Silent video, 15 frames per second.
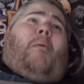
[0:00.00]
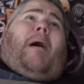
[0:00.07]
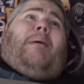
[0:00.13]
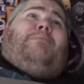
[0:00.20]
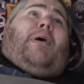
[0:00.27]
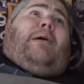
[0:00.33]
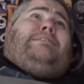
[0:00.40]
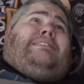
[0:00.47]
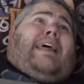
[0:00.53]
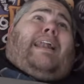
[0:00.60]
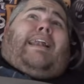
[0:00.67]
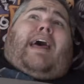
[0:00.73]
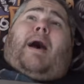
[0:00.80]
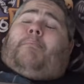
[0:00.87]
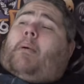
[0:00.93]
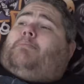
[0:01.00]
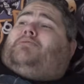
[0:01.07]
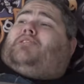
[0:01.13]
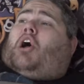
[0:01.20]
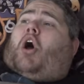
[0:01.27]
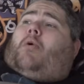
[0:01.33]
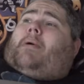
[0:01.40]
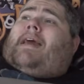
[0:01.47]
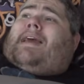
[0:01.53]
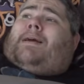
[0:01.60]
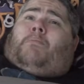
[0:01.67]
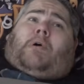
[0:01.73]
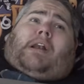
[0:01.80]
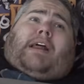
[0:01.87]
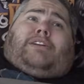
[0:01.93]
I'll, I'll set it up. I'm sorry.
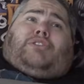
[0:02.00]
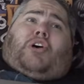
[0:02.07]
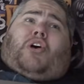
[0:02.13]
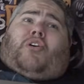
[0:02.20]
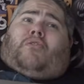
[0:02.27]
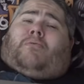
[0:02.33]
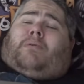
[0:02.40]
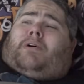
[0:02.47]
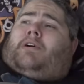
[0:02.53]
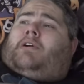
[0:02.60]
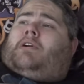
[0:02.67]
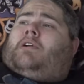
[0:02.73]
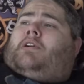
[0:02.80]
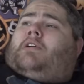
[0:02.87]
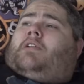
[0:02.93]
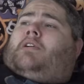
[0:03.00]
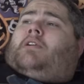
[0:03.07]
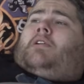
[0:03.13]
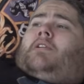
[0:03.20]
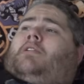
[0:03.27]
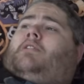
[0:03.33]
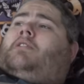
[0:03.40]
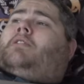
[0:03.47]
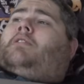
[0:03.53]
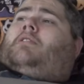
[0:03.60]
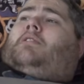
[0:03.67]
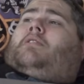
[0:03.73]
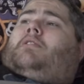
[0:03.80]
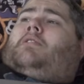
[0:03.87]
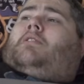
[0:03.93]
What do I do? Go to
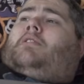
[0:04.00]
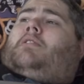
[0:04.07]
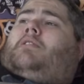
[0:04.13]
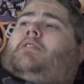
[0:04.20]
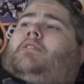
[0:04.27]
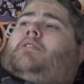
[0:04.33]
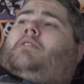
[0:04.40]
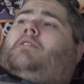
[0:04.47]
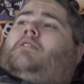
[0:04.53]
Twitch, Michael.